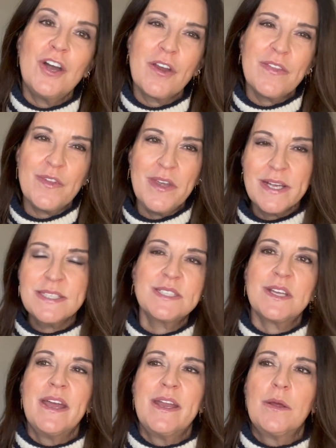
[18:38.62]
All right, the
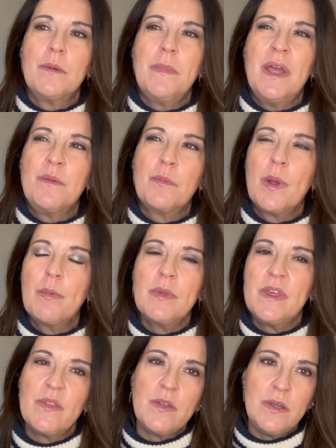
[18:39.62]
next item, and
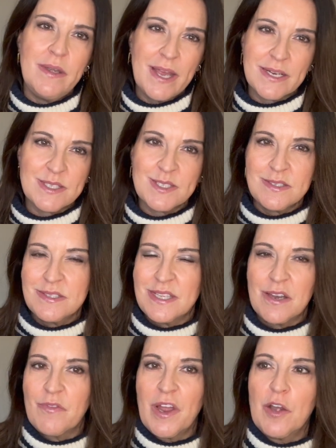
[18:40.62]
probably the next
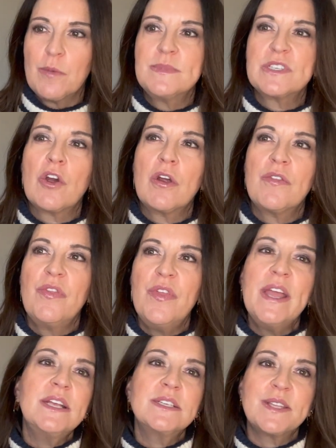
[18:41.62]
set of items, are
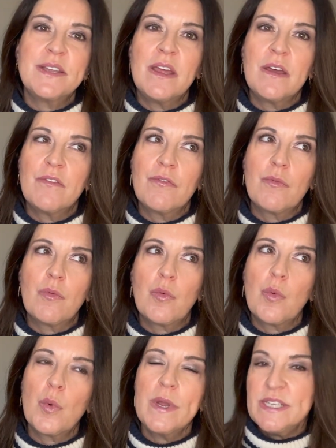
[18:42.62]
things that have
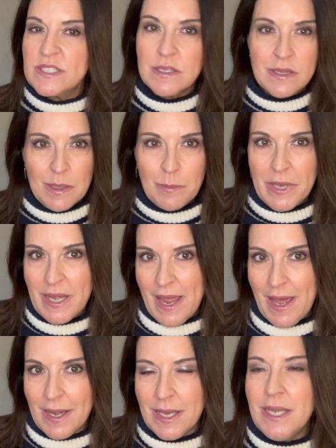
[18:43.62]
recently been
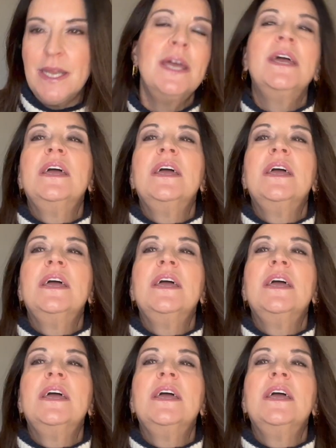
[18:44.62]
added,